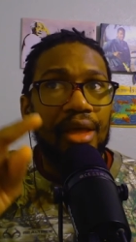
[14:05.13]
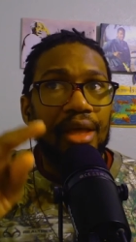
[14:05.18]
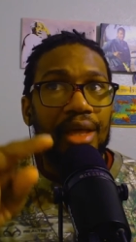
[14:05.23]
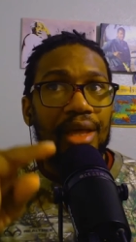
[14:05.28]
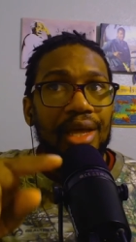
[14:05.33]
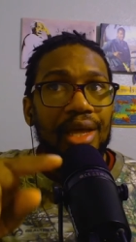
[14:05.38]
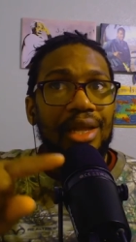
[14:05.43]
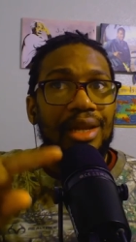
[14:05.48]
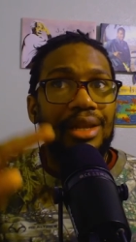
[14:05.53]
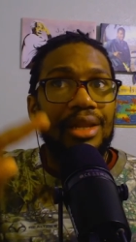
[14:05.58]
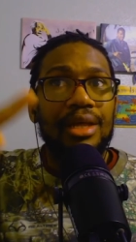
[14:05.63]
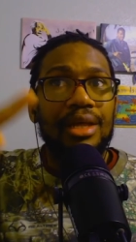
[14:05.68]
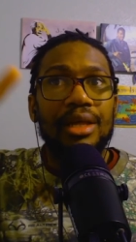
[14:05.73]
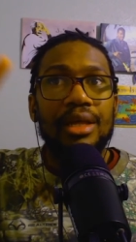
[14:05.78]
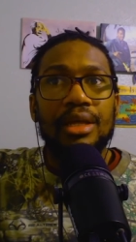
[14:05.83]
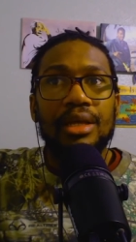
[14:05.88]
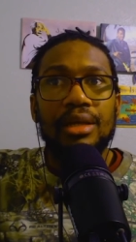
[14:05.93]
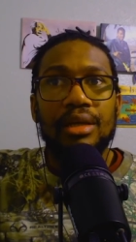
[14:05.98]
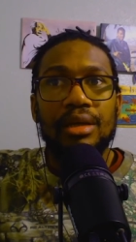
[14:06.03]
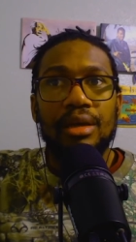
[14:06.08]
And
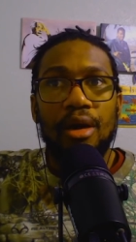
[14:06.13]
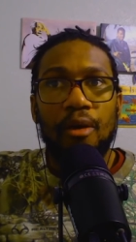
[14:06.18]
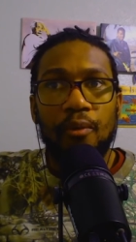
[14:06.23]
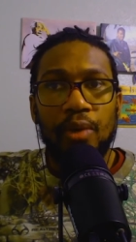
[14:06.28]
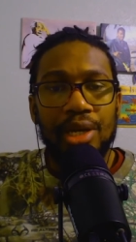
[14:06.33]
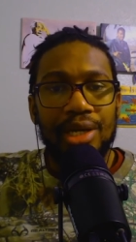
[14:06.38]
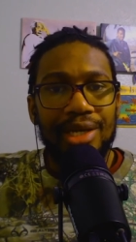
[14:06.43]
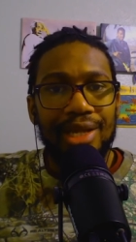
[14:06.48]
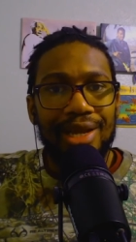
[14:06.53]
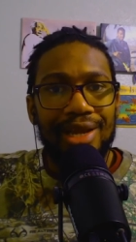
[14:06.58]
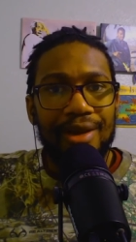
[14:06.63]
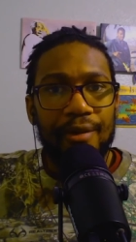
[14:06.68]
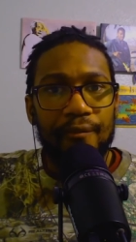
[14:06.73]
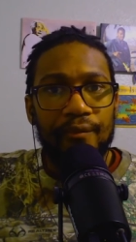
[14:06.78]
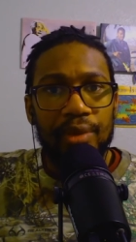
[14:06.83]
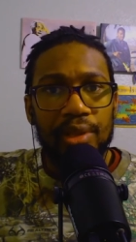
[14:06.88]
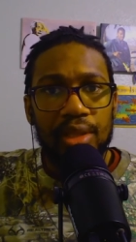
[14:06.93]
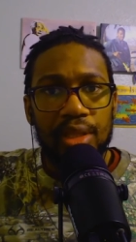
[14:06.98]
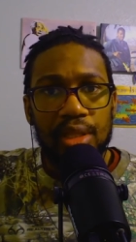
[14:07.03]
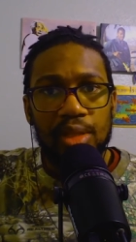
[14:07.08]
when they,
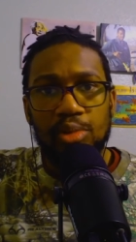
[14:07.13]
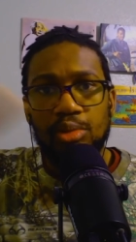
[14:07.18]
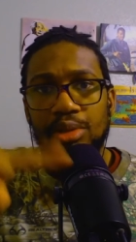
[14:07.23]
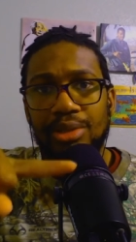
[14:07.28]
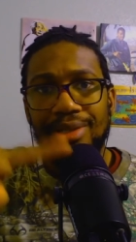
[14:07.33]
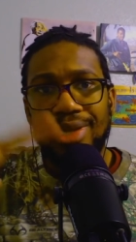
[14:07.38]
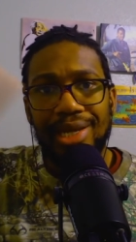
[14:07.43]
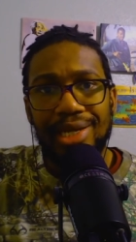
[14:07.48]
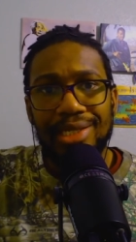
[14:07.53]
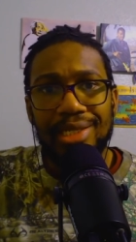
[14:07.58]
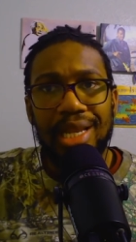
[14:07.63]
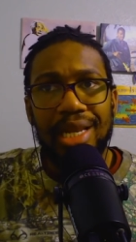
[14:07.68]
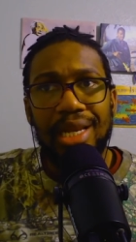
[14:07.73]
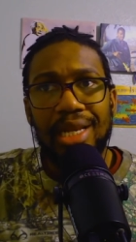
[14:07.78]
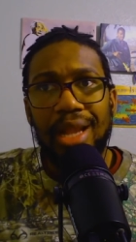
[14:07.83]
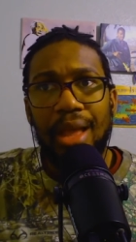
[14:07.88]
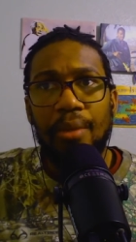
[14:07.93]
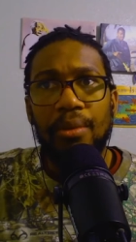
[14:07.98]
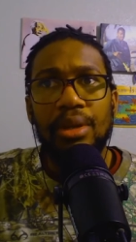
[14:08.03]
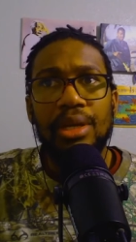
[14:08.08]
when in the next,
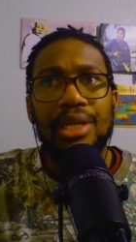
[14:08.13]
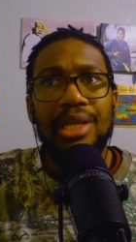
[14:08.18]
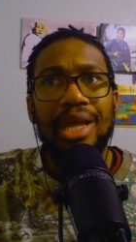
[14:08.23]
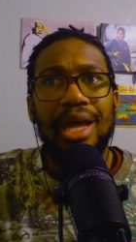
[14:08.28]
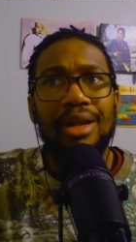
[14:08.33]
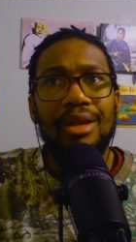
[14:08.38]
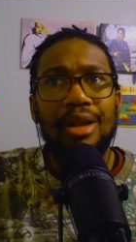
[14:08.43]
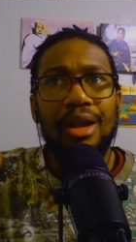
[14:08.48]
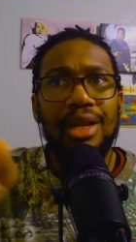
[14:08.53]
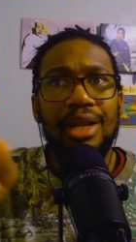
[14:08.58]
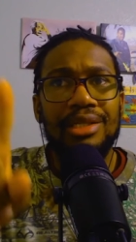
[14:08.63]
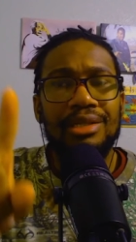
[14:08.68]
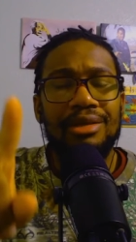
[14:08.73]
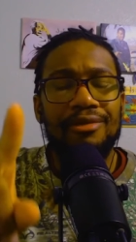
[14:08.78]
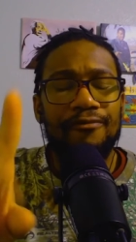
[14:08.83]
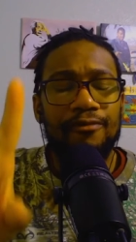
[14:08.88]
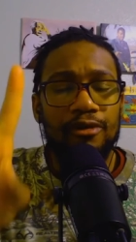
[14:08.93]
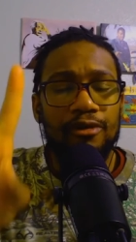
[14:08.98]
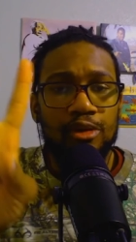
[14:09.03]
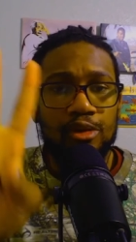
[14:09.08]
I mean, they had not eaten
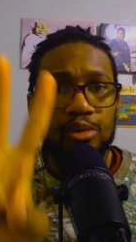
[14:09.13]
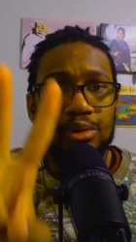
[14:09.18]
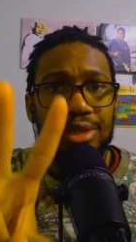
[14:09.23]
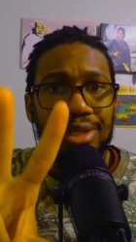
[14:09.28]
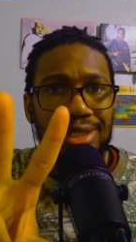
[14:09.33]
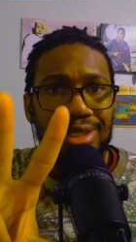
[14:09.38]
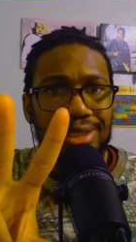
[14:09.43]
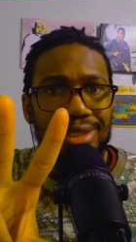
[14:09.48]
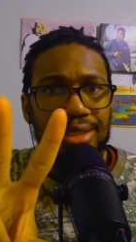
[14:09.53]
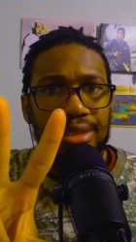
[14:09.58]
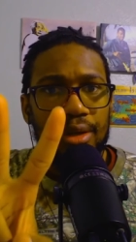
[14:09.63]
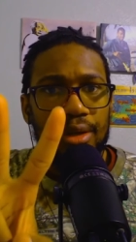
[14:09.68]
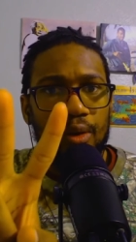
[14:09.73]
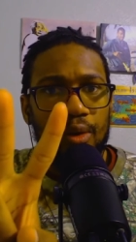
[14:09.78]
for two days.